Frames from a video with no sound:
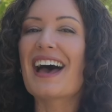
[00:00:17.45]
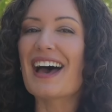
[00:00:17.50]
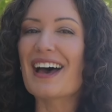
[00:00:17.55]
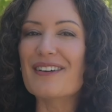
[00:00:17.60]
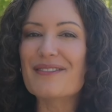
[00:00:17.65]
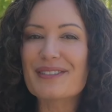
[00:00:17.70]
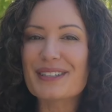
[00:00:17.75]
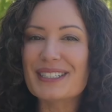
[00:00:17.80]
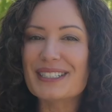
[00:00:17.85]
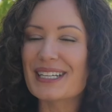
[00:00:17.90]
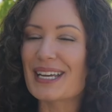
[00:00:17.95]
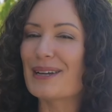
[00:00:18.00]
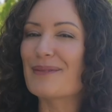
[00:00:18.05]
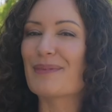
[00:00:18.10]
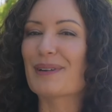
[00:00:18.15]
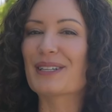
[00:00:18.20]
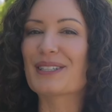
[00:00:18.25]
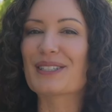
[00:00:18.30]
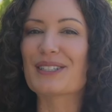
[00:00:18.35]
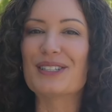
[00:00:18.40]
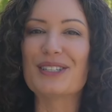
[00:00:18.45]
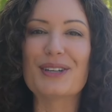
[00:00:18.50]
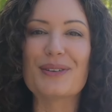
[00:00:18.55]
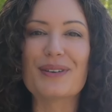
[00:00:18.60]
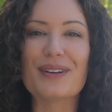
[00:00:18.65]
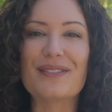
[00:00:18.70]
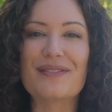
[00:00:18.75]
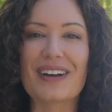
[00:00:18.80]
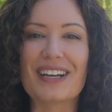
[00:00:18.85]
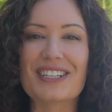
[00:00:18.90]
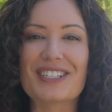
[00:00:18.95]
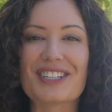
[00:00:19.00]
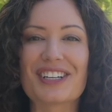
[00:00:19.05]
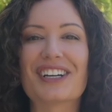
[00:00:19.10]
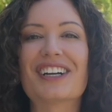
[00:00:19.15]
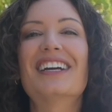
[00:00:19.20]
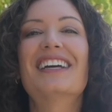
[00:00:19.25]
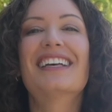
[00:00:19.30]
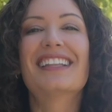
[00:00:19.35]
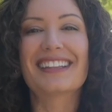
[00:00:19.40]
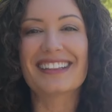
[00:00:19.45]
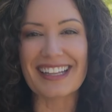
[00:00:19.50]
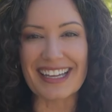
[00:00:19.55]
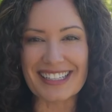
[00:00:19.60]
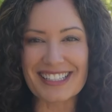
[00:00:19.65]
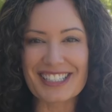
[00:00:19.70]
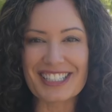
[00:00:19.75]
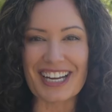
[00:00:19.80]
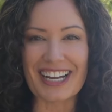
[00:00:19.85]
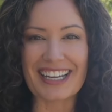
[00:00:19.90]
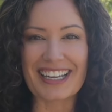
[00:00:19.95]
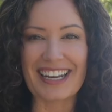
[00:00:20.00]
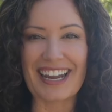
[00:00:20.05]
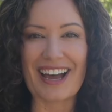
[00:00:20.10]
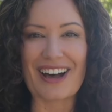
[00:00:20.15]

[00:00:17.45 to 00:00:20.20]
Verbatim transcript: Every day brings a new adventure. Let's check it